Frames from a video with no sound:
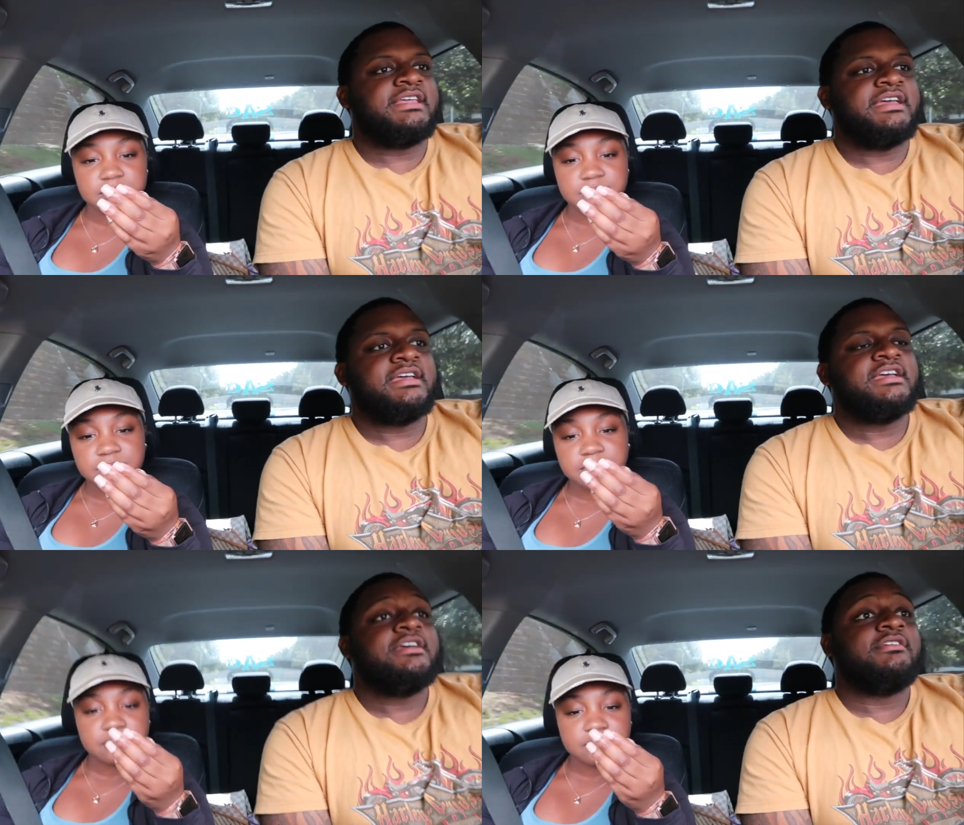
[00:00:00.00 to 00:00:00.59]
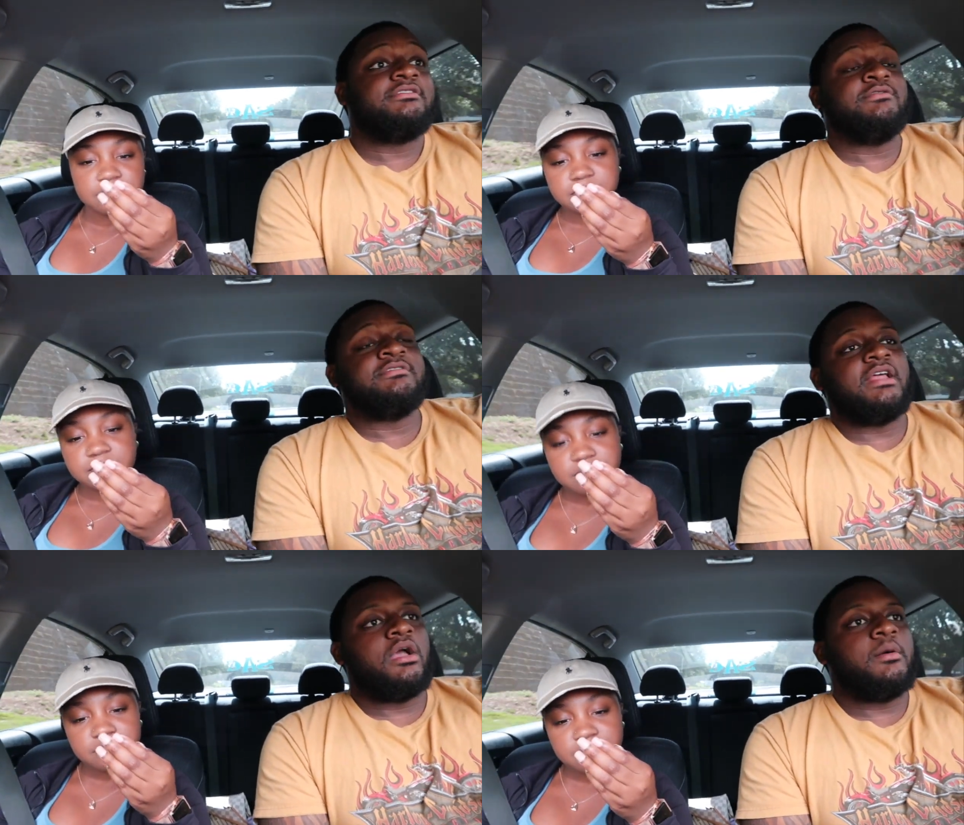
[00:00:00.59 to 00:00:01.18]
Speaker 1: that due to
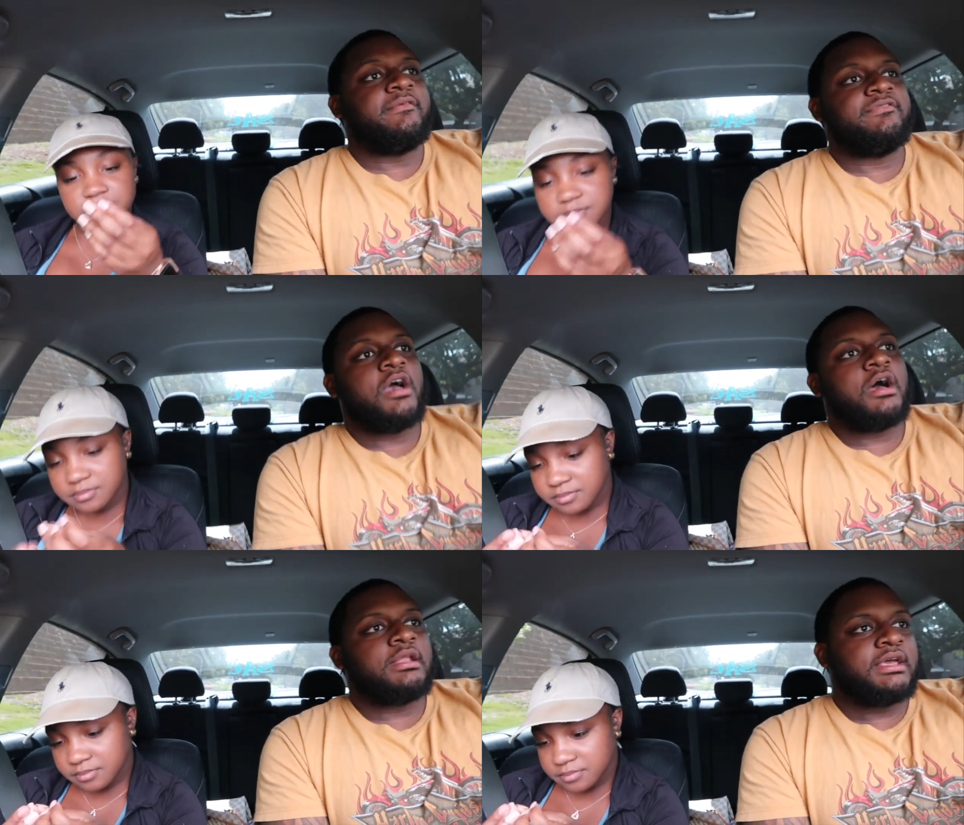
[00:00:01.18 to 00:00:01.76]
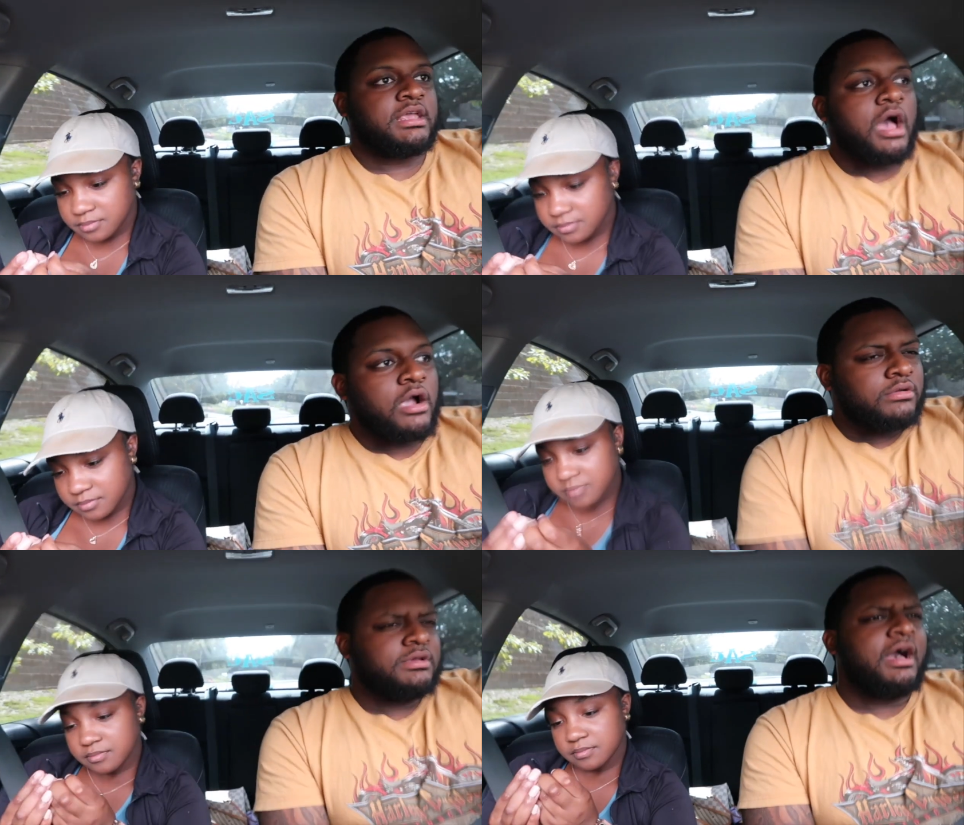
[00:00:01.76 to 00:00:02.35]
the help of y'all like y'all
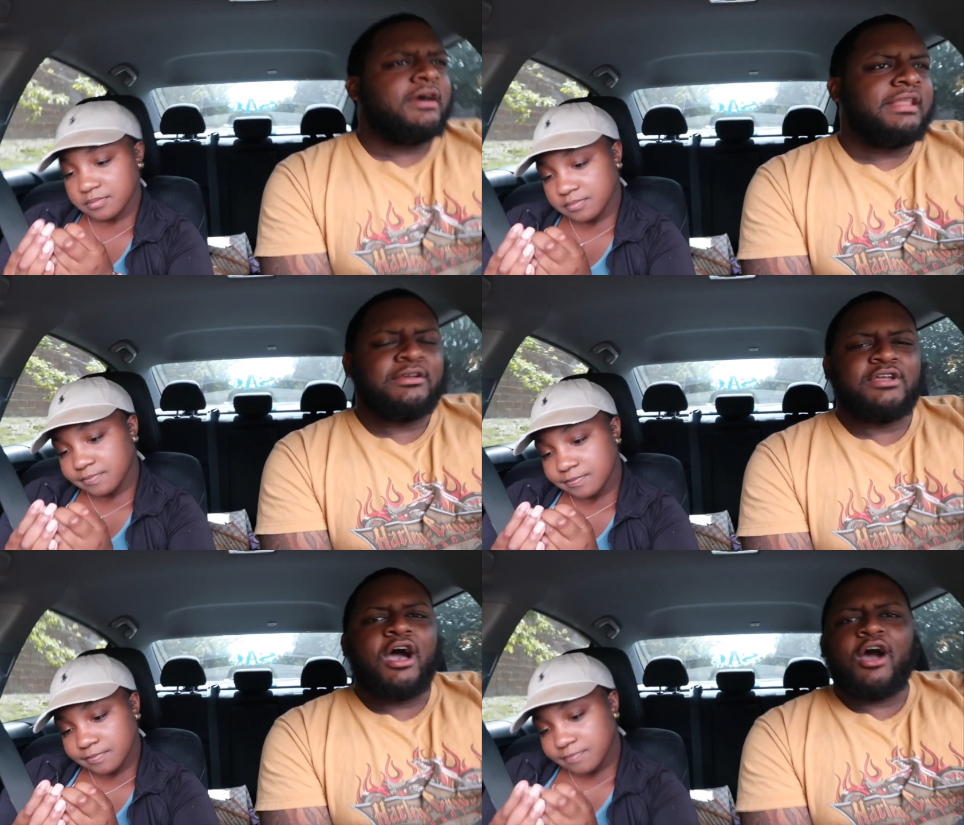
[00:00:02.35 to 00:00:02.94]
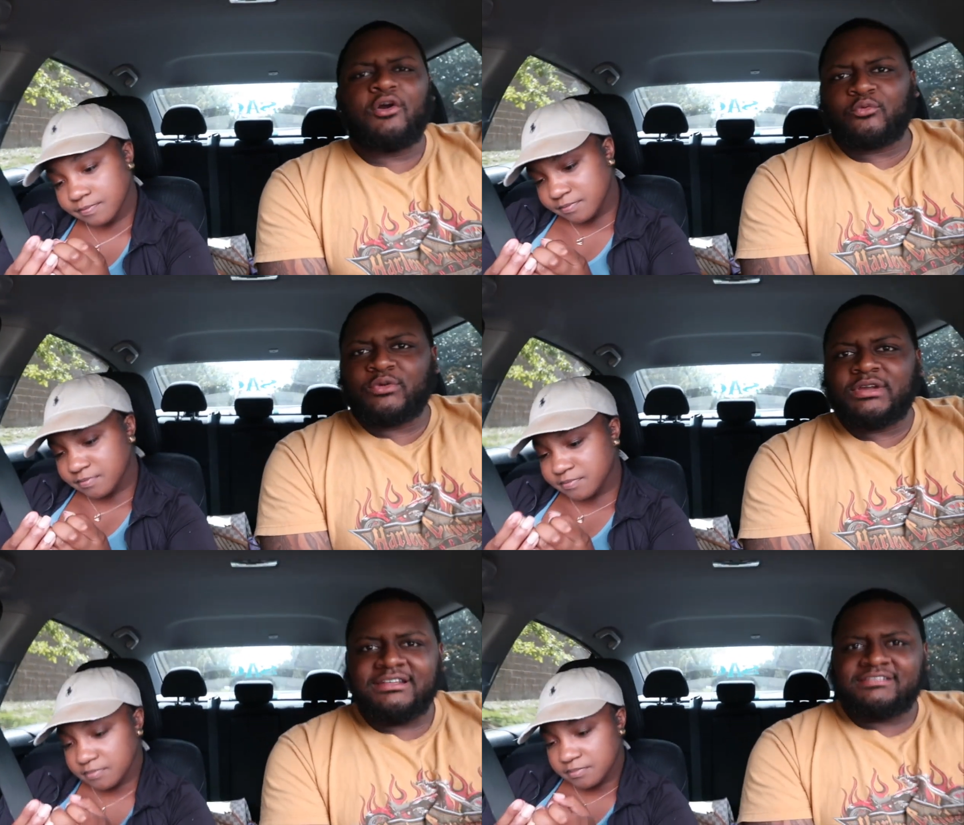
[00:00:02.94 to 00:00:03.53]
y'all like y'all
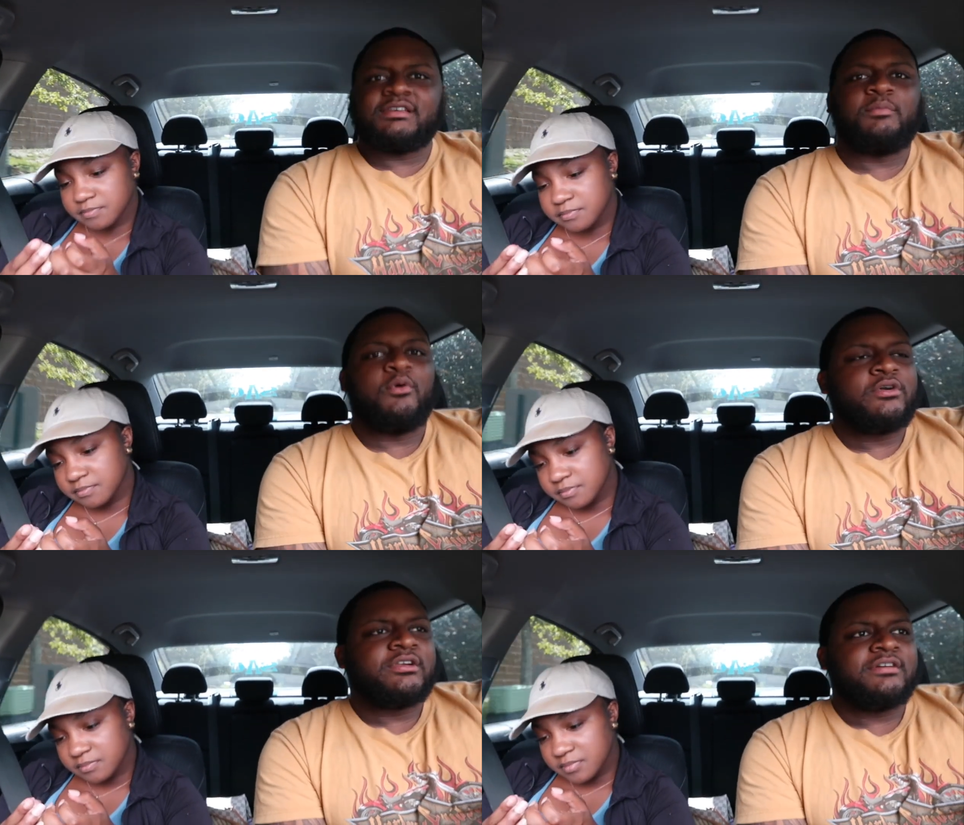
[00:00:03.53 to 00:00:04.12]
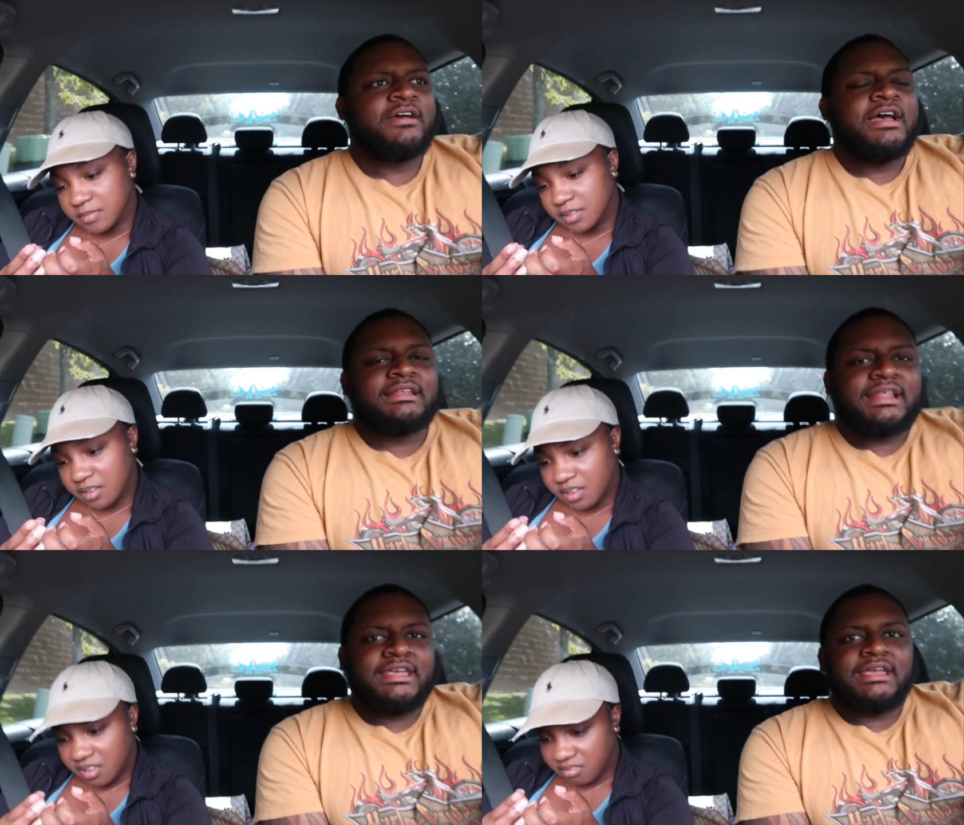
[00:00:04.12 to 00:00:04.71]
really supportive
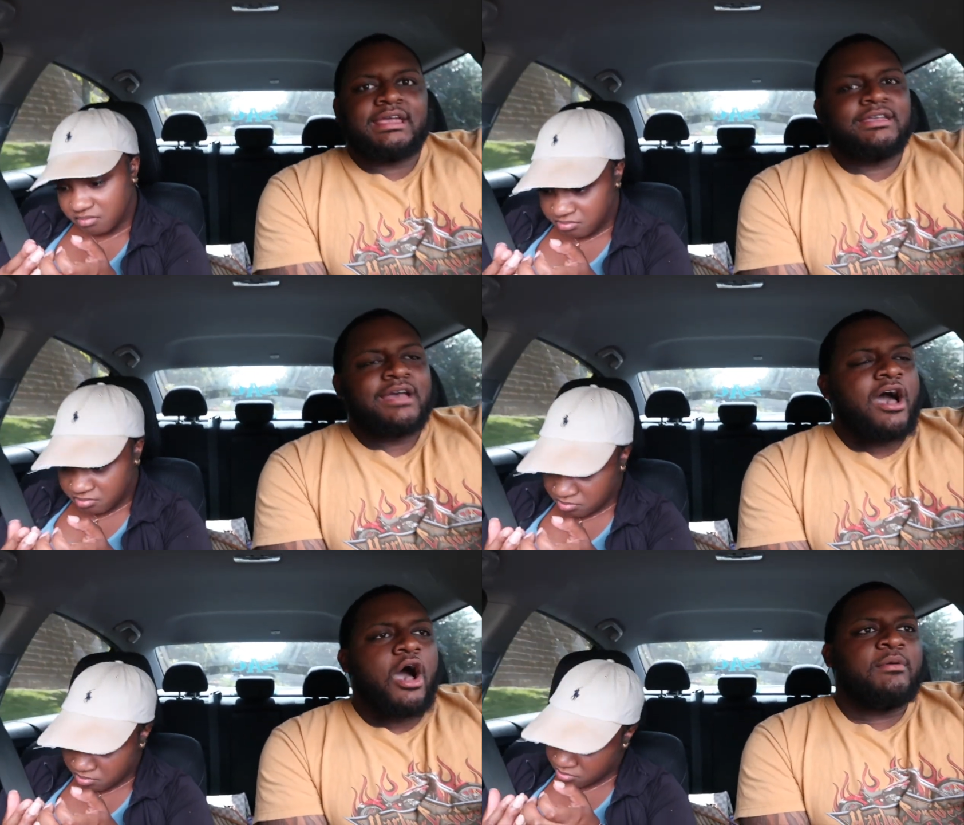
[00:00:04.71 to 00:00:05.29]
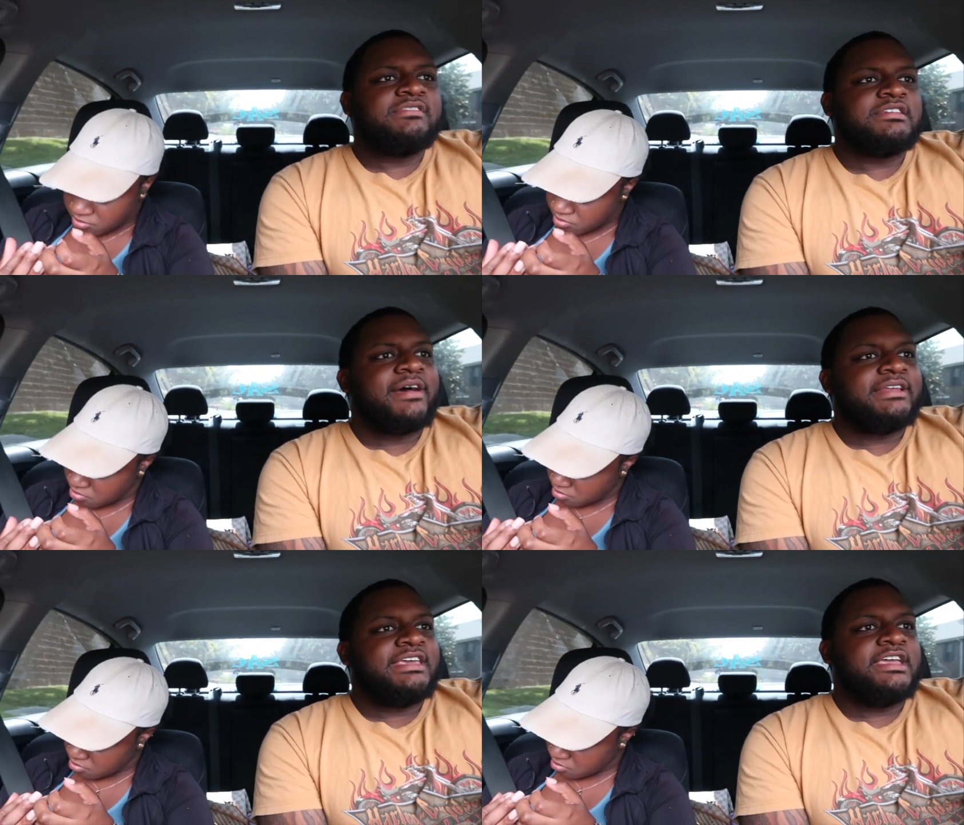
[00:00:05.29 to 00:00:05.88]
like y'all always in my
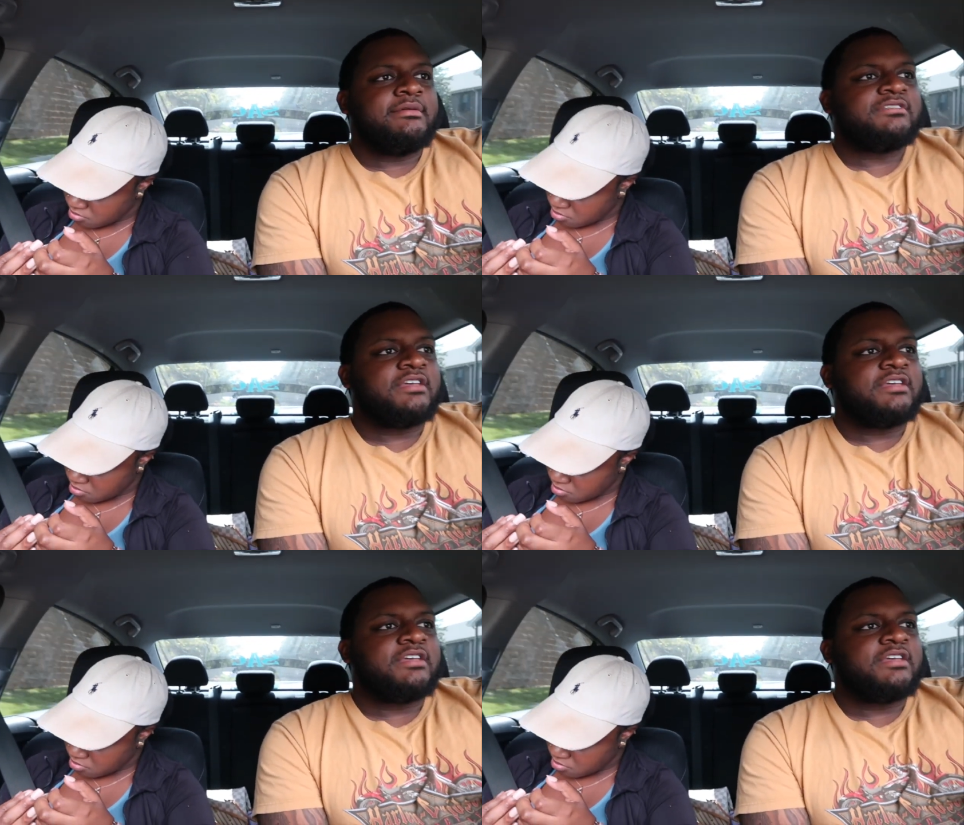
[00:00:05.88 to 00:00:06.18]
dms